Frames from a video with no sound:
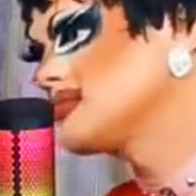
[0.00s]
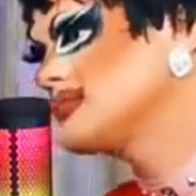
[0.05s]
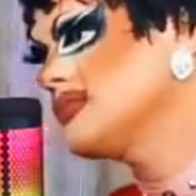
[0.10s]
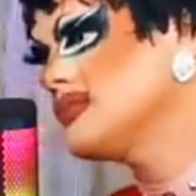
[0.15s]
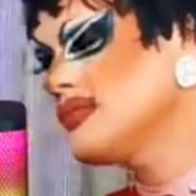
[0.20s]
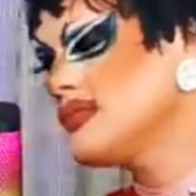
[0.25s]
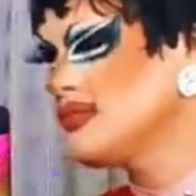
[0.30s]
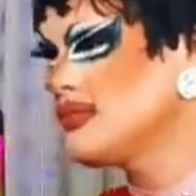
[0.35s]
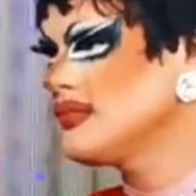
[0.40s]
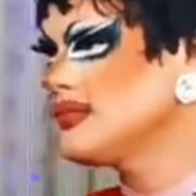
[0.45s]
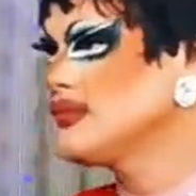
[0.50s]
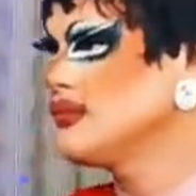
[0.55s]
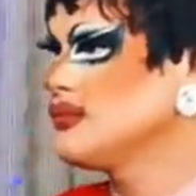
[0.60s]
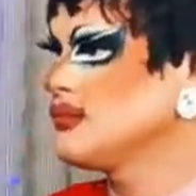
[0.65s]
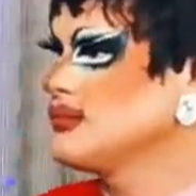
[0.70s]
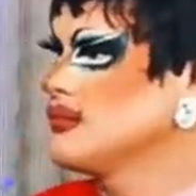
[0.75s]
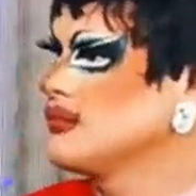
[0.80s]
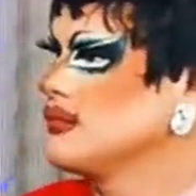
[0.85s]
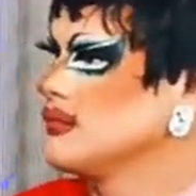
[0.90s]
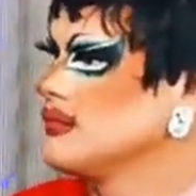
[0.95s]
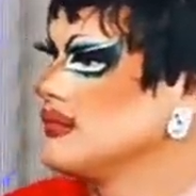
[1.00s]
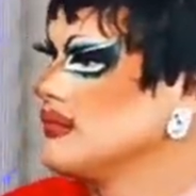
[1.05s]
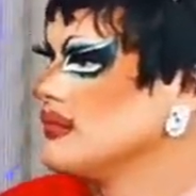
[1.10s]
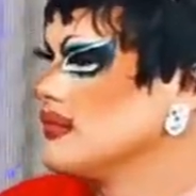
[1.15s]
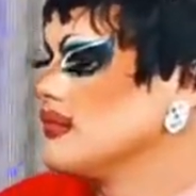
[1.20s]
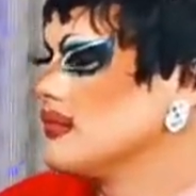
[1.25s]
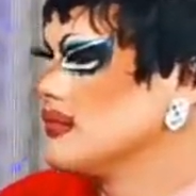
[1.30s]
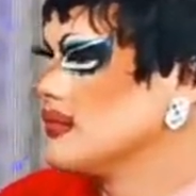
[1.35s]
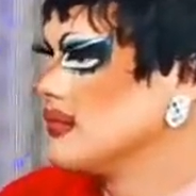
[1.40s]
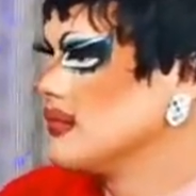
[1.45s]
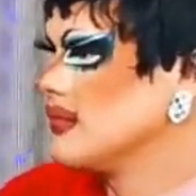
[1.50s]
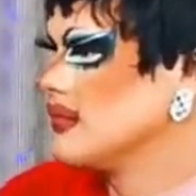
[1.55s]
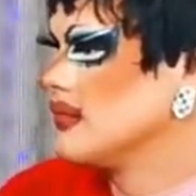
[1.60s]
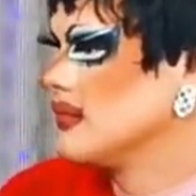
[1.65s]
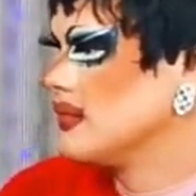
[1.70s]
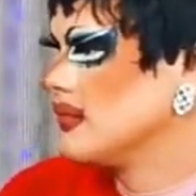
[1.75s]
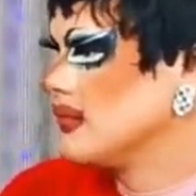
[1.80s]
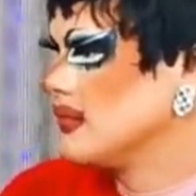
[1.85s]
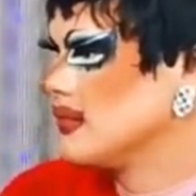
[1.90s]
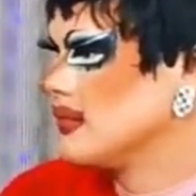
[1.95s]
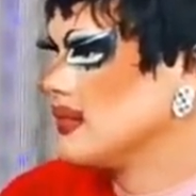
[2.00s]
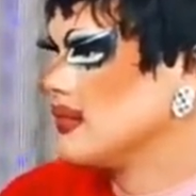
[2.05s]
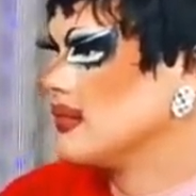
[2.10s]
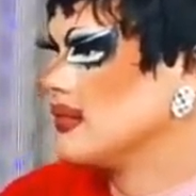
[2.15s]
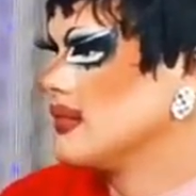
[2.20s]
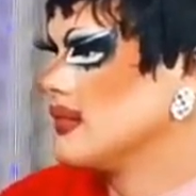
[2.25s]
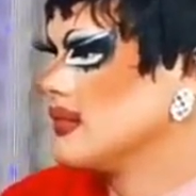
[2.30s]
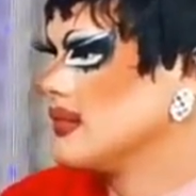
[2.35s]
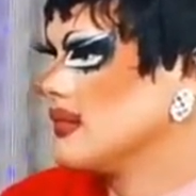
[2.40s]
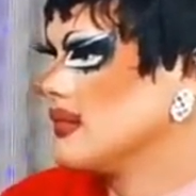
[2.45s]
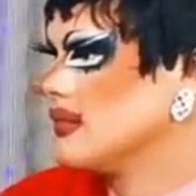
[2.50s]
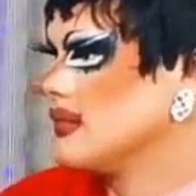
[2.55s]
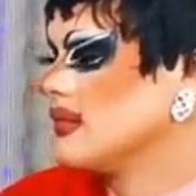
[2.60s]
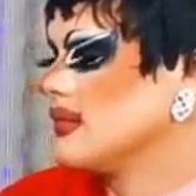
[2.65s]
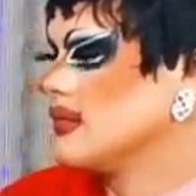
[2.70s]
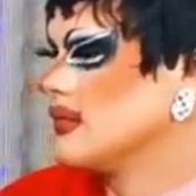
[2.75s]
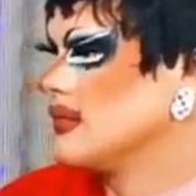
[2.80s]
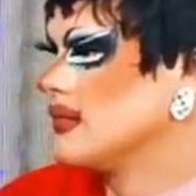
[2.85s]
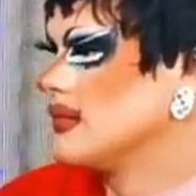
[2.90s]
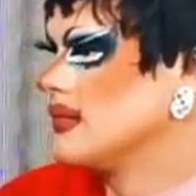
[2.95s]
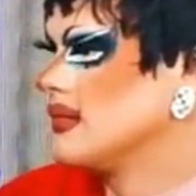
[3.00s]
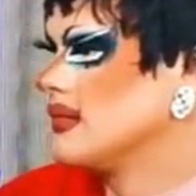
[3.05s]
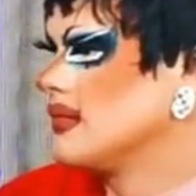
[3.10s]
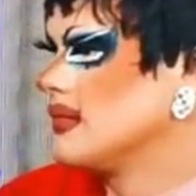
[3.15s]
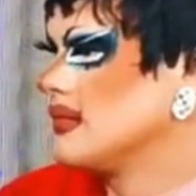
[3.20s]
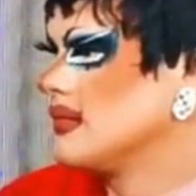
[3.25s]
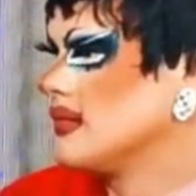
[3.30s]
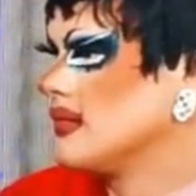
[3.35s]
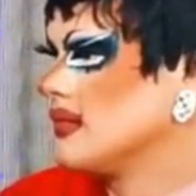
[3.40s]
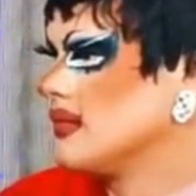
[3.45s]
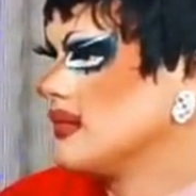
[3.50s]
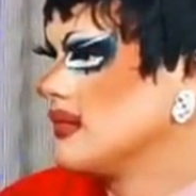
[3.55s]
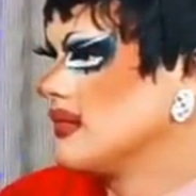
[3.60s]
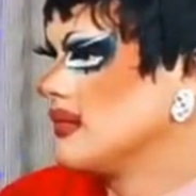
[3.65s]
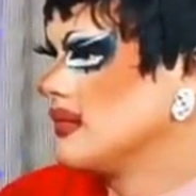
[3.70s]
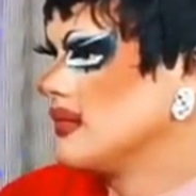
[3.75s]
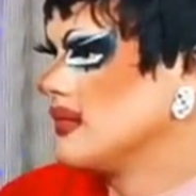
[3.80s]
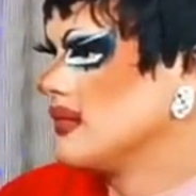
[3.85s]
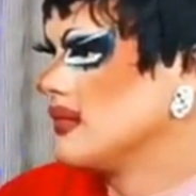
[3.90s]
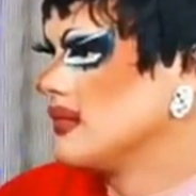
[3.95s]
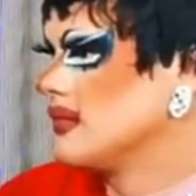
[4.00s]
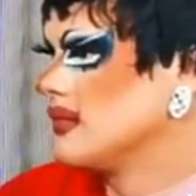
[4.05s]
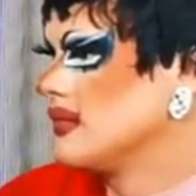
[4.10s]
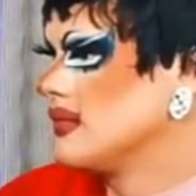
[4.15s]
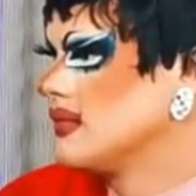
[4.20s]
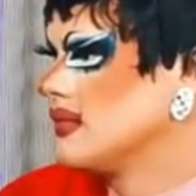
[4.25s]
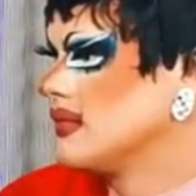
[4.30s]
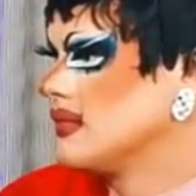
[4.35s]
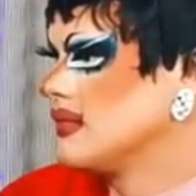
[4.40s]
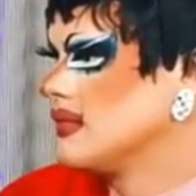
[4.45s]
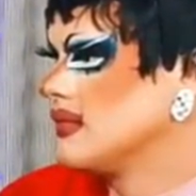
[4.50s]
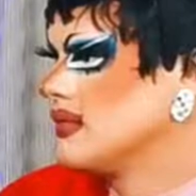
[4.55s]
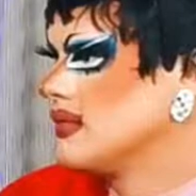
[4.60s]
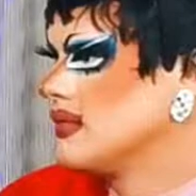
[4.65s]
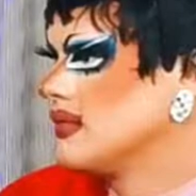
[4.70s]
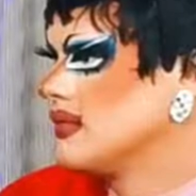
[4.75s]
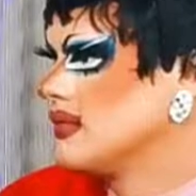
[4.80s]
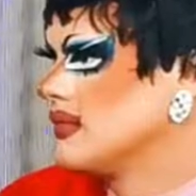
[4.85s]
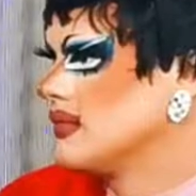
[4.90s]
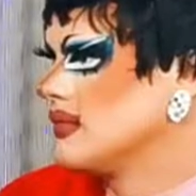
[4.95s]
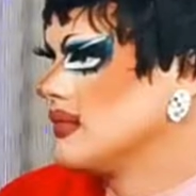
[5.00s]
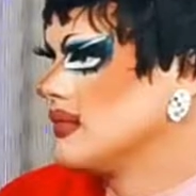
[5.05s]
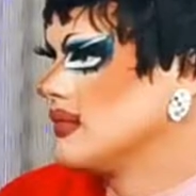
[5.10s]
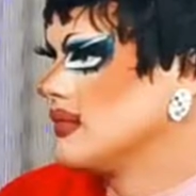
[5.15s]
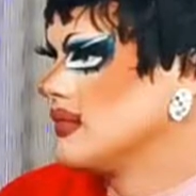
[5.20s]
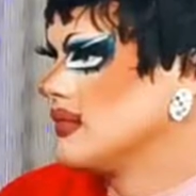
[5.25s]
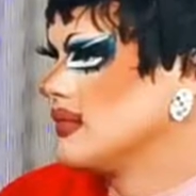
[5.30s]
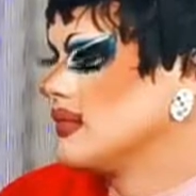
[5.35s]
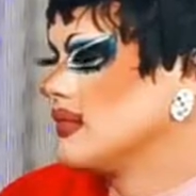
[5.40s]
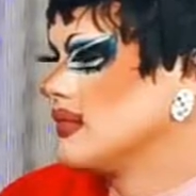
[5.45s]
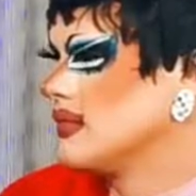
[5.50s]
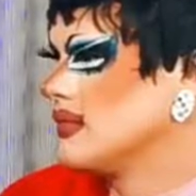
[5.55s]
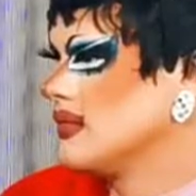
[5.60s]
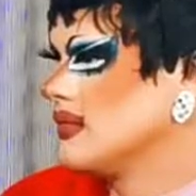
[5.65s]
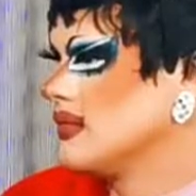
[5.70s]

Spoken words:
This person isn't speaking.